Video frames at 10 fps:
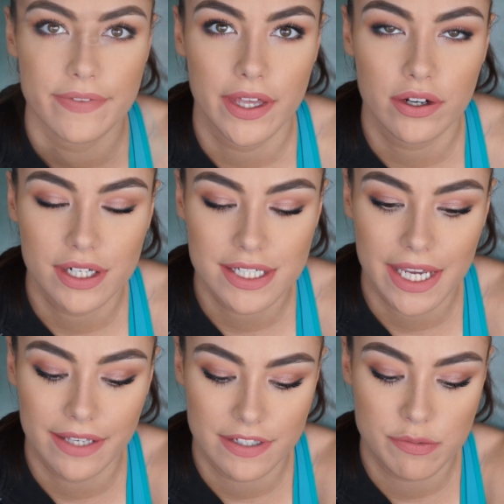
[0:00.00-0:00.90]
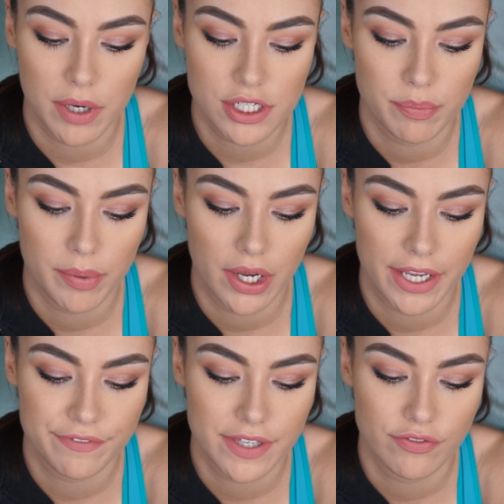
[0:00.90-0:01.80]
Then I'm going to take this blush
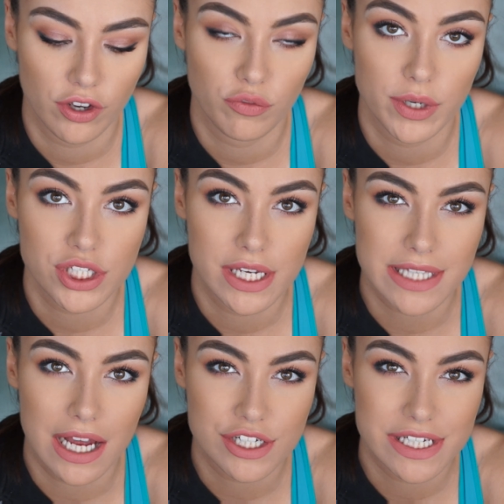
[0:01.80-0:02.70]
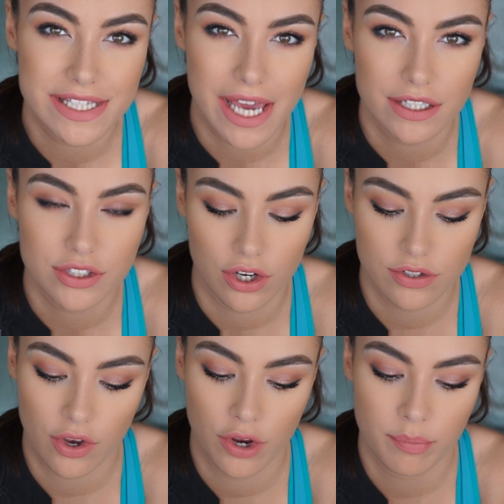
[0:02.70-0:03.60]
by Vivo, which is actually
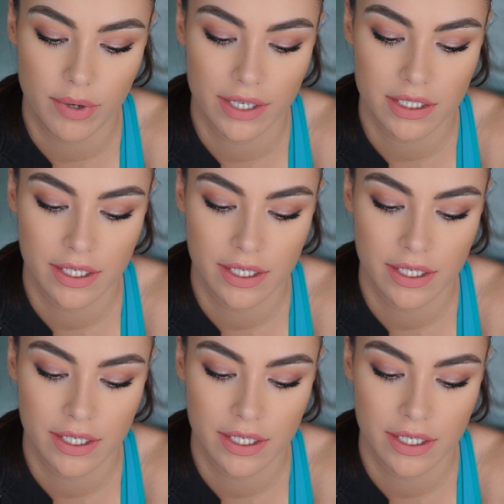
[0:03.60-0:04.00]
Tesco's own brand,